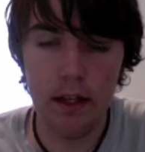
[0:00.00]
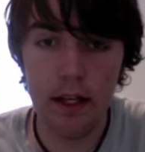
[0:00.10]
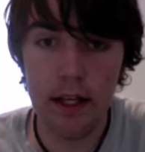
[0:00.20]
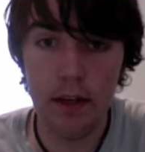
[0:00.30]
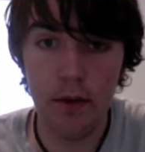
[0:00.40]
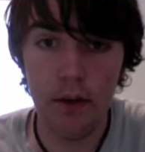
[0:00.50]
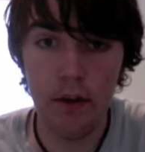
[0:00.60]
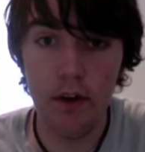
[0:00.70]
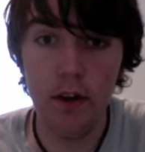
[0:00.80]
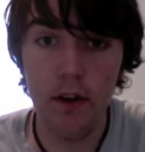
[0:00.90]
Titty
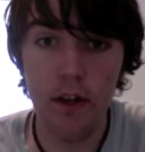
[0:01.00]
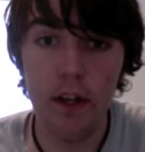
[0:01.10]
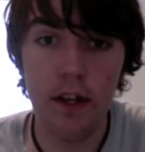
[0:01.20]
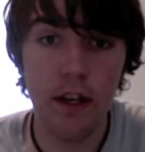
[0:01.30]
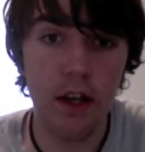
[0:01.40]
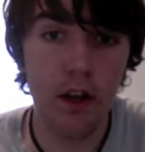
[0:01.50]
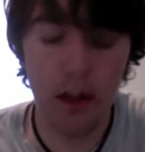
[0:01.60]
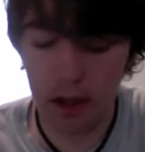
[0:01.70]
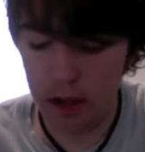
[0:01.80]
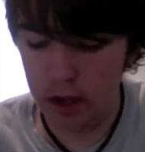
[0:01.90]
Twister, as they call it,
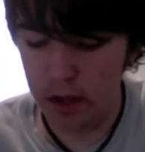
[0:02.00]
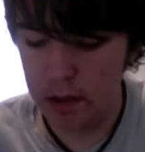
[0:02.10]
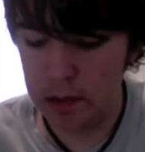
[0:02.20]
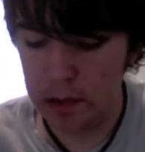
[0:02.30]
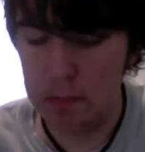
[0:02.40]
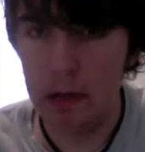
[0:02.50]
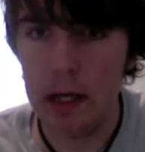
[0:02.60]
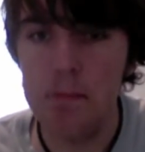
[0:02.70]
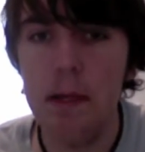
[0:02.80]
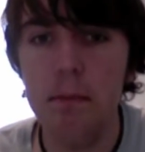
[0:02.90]
by
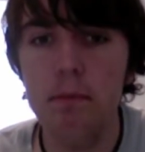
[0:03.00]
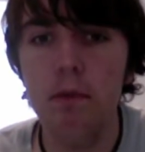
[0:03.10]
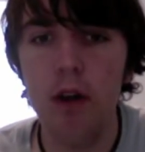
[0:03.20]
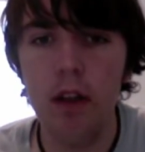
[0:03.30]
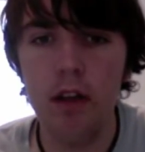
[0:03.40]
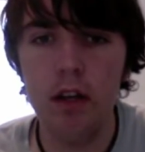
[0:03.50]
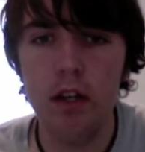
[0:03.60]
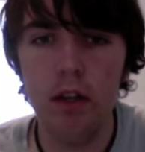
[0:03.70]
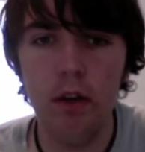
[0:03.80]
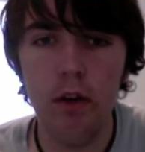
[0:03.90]
Big Brother
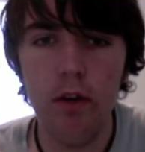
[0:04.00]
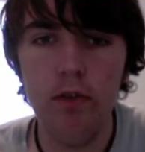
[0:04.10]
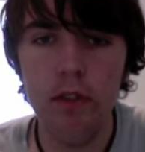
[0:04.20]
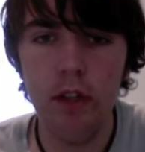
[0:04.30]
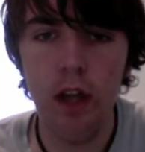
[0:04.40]
Yoyos.